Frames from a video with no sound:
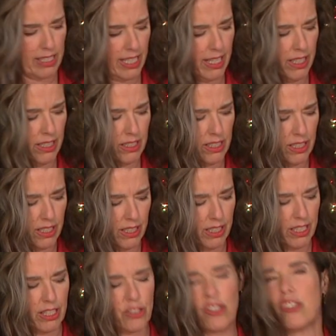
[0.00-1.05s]
talented in the
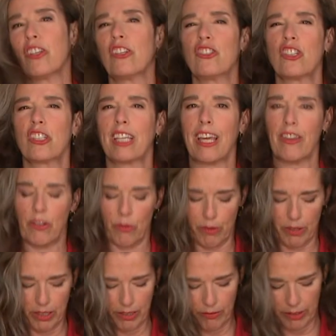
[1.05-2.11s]
kitchen. You just get the
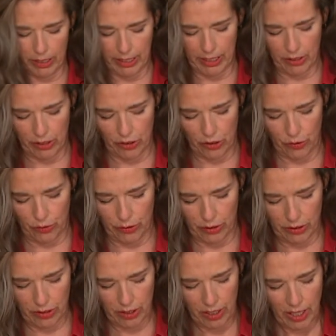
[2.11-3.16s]
really, really good
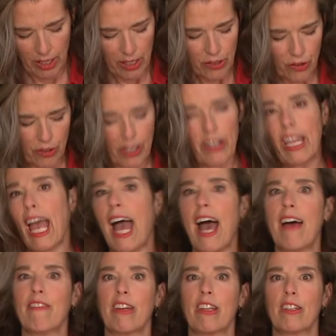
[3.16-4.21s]
tools. So there you
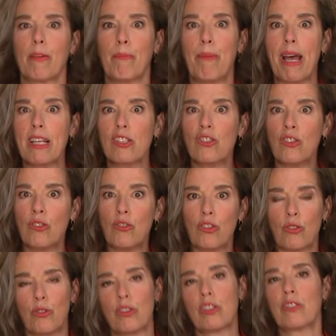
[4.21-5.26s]
have it, the best new
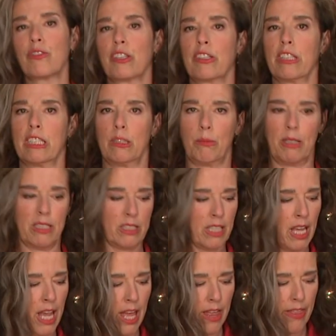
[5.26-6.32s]
tools for Christmas.
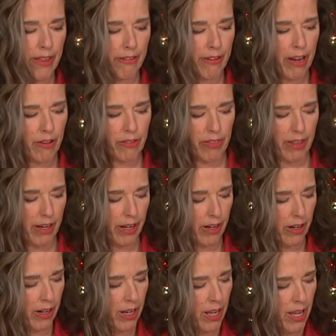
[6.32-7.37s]
They're out
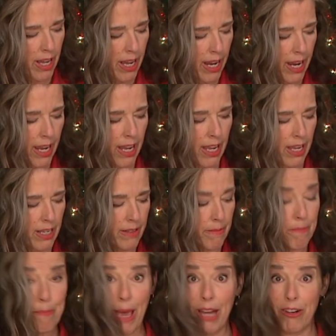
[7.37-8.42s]
there. And
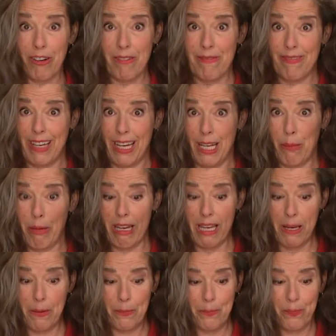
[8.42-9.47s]
batter, anybody?
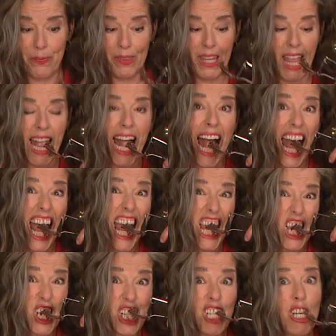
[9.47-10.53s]

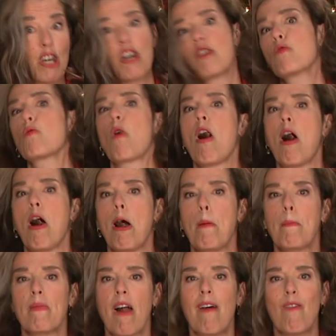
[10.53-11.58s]
That's really good raw,
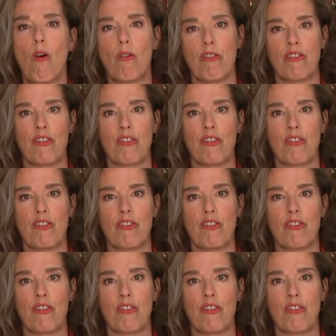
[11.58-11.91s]
I've always